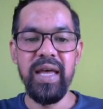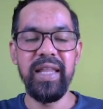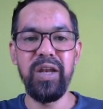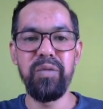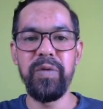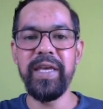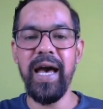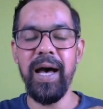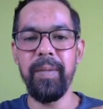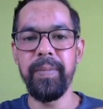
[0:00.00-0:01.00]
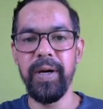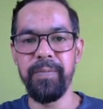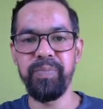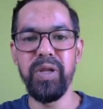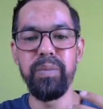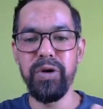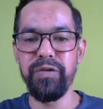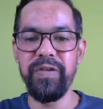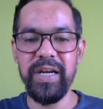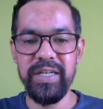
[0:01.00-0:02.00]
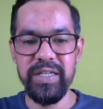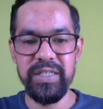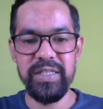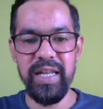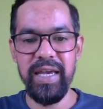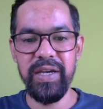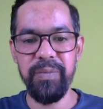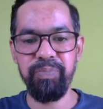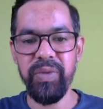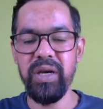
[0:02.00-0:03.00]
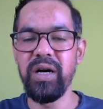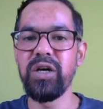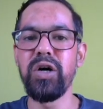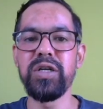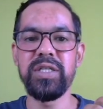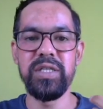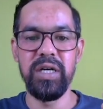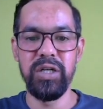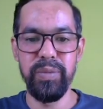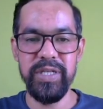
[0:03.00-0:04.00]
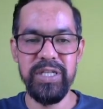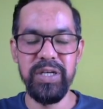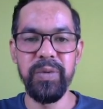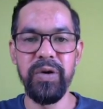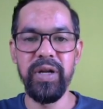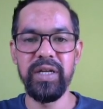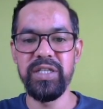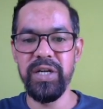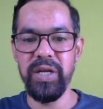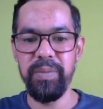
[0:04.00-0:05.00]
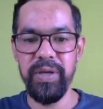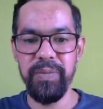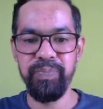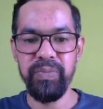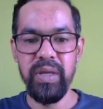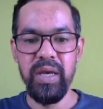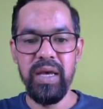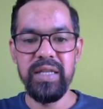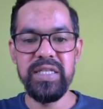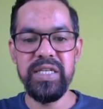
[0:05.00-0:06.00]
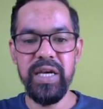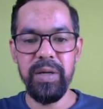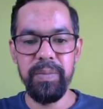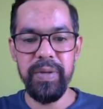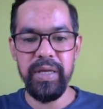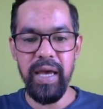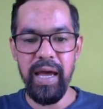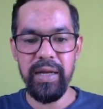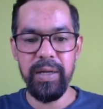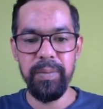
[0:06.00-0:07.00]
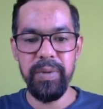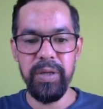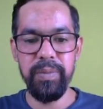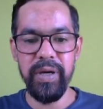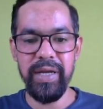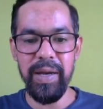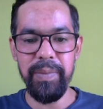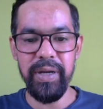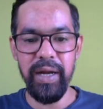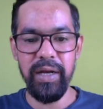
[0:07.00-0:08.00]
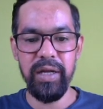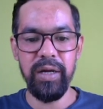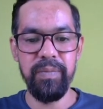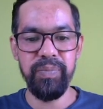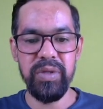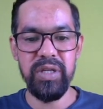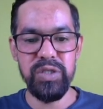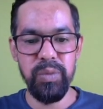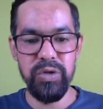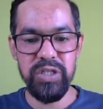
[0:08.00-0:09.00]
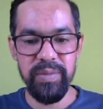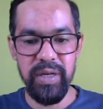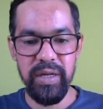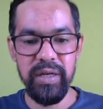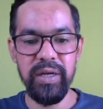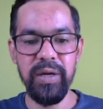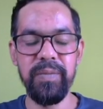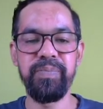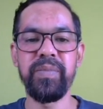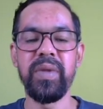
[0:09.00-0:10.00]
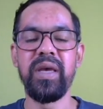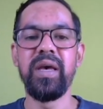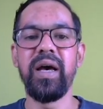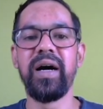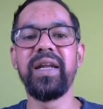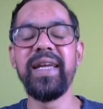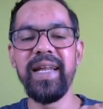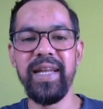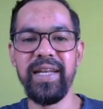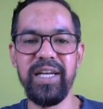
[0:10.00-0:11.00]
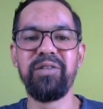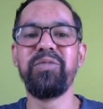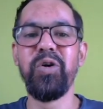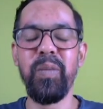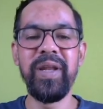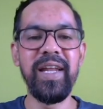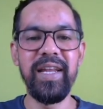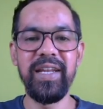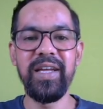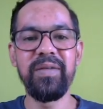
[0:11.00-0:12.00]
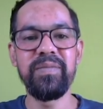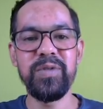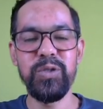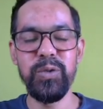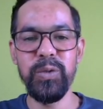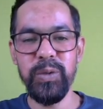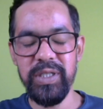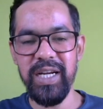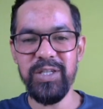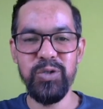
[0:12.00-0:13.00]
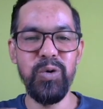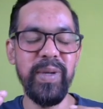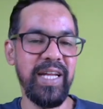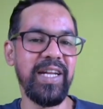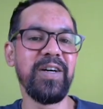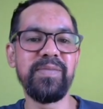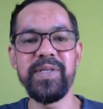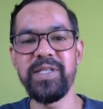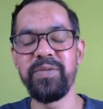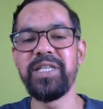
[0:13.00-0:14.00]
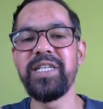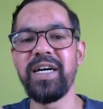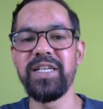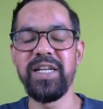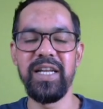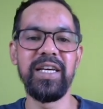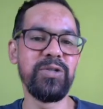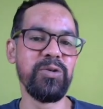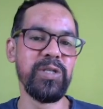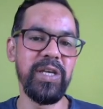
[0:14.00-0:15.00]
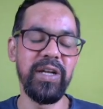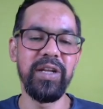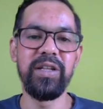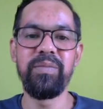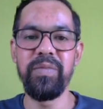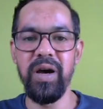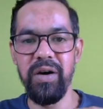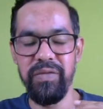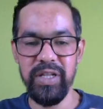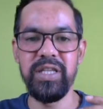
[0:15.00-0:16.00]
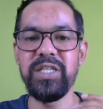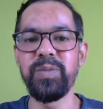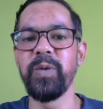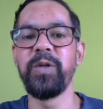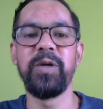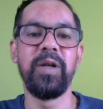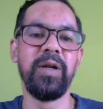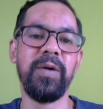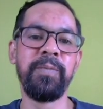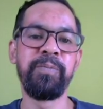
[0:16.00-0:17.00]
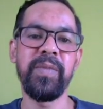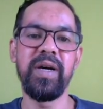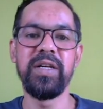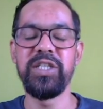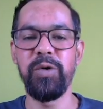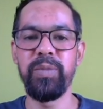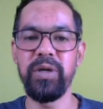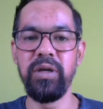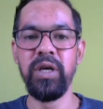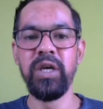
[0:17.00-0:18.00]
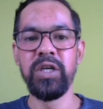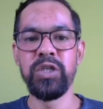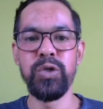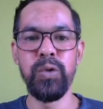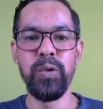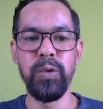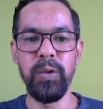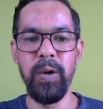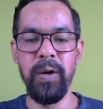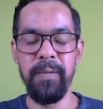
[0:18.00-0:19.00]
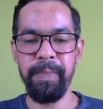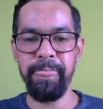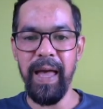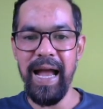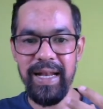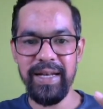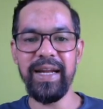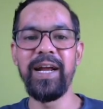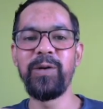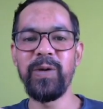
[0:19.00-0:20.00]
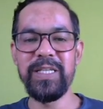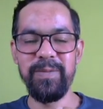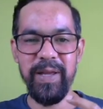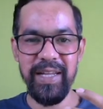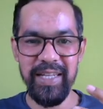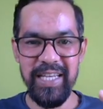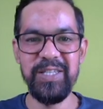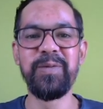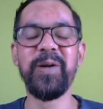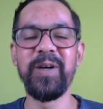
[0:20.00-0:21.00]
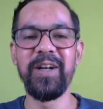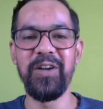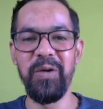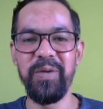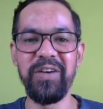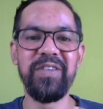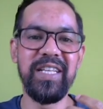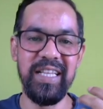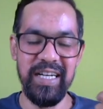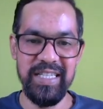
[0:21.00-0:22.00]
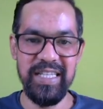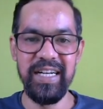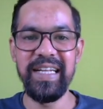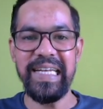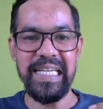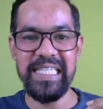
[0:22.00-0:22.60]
Then we have number of factors like gross domestic product, GDP, GNP, NNP, per capita income, disposable income, real income, nominal income. So there are so many terms which are generally associated with this particular chapter. I'll try to explain these particular topic with certain